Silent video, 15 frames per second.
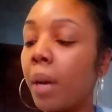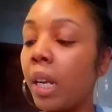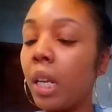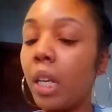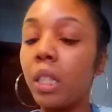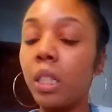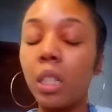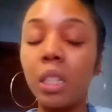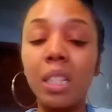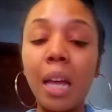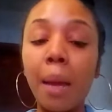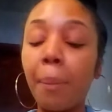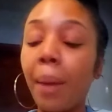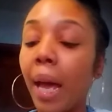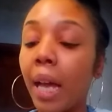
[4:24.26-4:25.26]
And
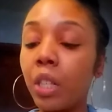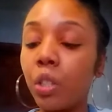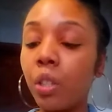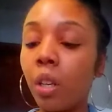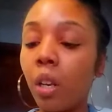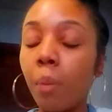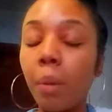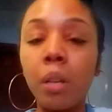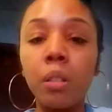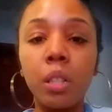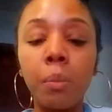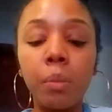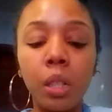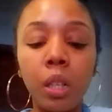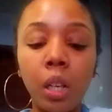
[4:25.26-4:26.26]
again, this could have been
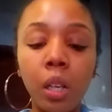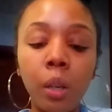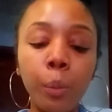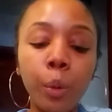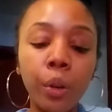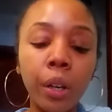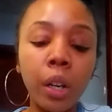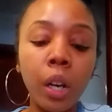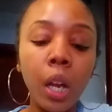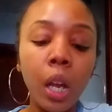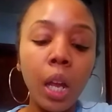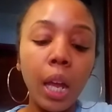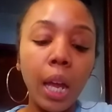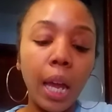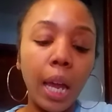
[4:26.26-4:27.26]
a third party, but
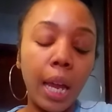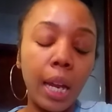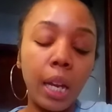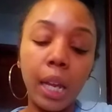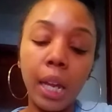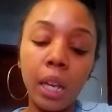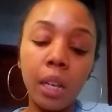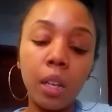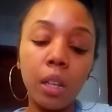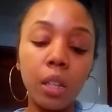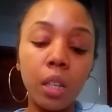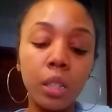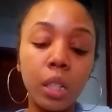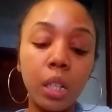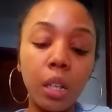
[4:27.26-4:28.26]
it's like somebody's
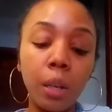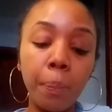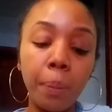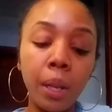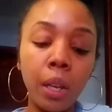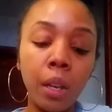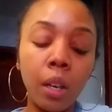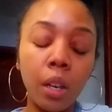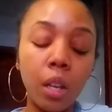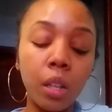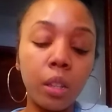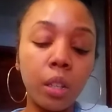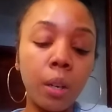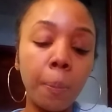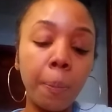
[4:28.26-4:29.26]
dropping it, or somebody
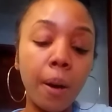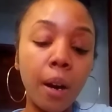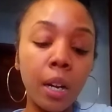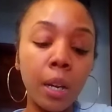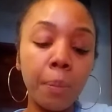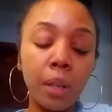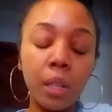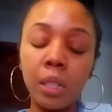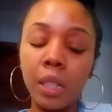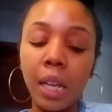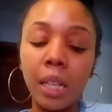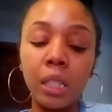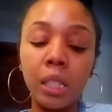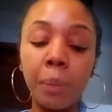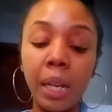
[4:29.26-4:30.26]
doesn't want to
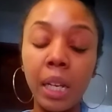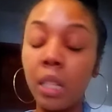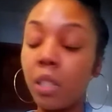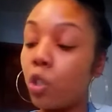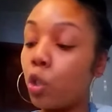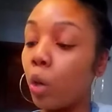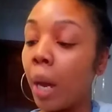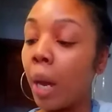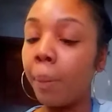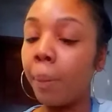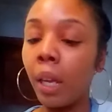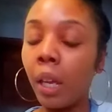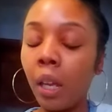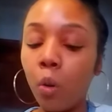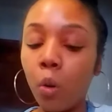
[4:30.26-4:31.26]
reconcile or reunite
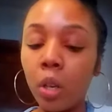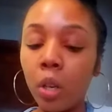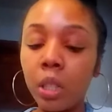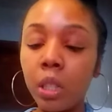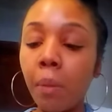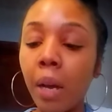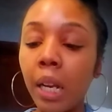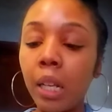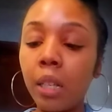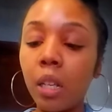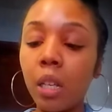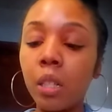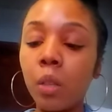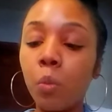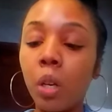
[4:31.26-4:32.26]
with you, or
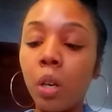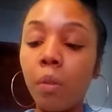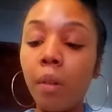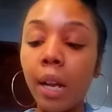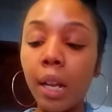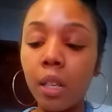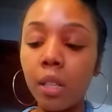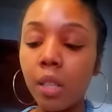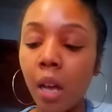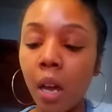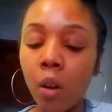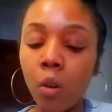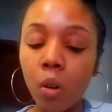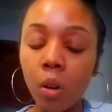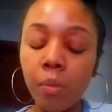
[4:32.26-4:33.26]
something.
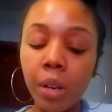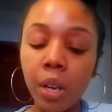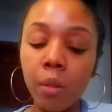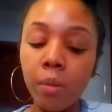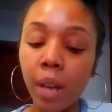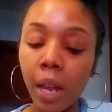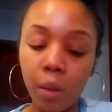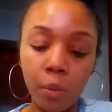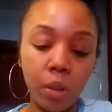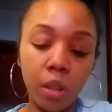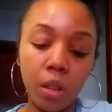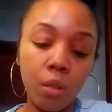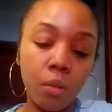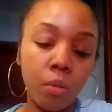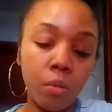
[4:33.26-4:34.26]
That's what I'm seeing here.
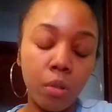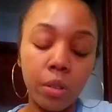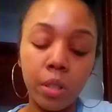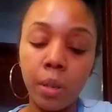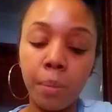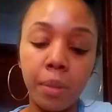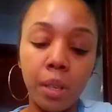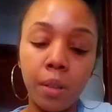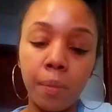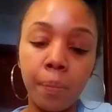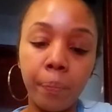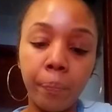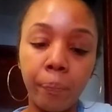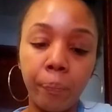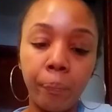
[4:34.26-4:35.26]

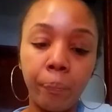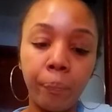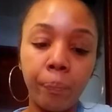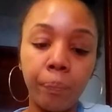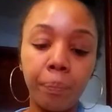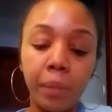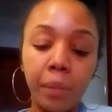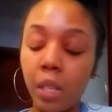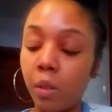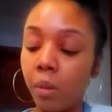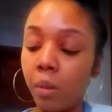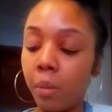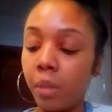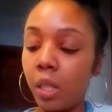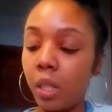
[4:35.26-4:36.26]
So let's go ahead
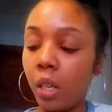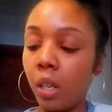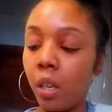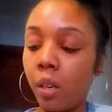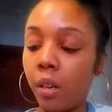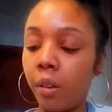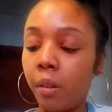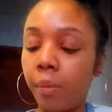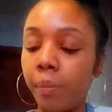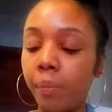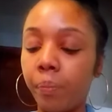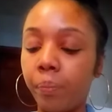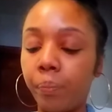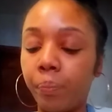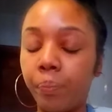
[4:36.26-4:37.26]
and clarify the
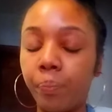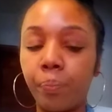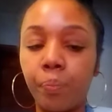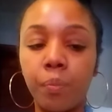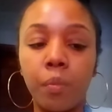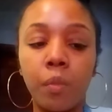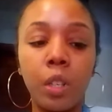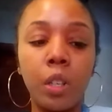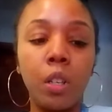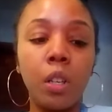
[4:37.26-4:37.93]
situation.